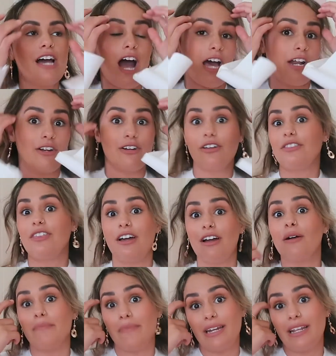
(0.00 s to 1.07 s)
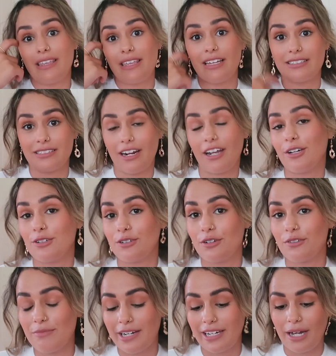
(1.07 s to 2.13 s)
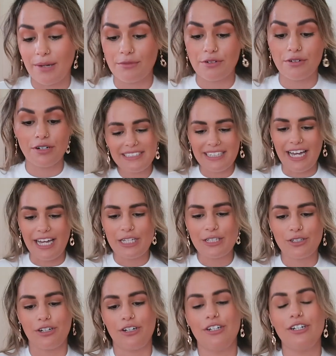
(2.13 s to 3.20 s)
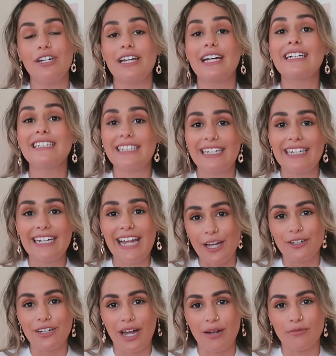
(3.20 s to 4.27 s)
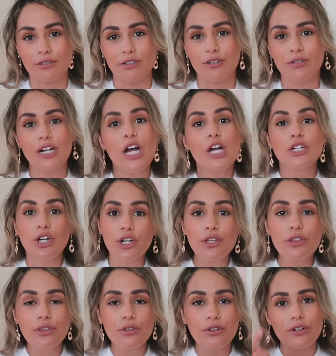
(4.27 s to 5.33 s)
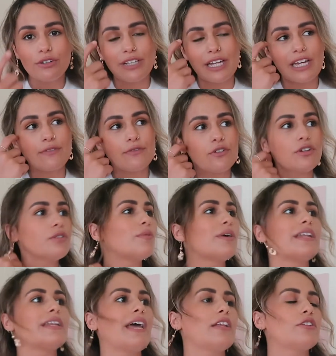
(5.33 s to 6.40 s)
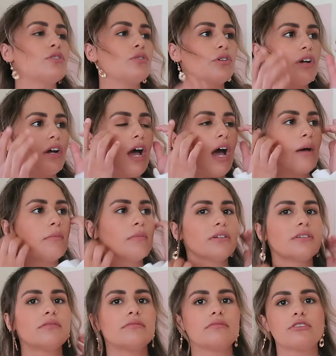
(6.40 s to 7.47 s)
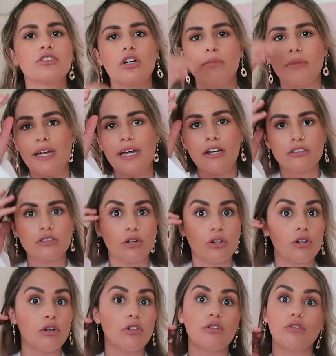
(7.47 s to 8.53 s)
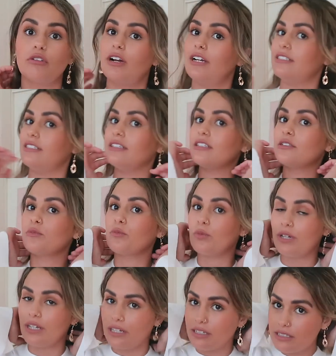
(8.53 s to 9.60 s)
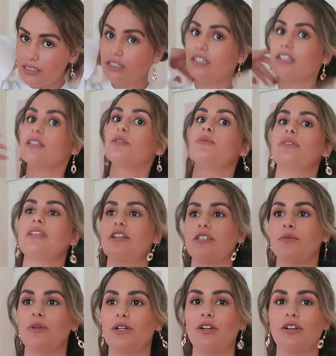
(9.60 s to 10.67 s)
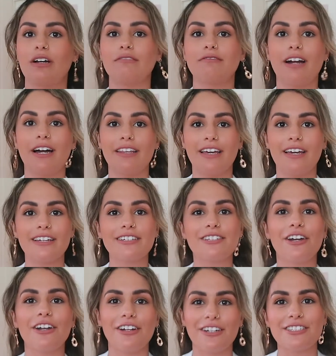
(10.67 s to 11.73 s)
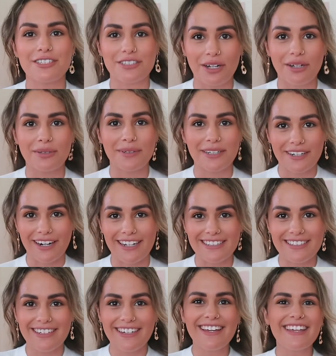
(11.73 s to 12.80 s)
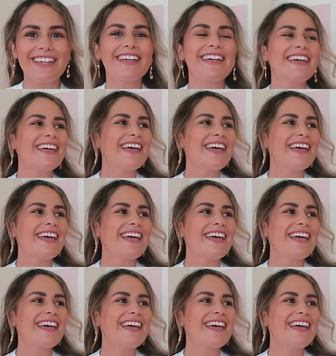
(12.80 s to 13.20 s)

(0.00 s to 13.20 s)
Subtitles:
I don't know. There are many things that I could do for my camera roll. Yeah, so clean out your camera roll. Go through, like if you went and took, sorry, my hair has gone crazy. This wind, there's a window like right there, so it's just gone a bit crazy.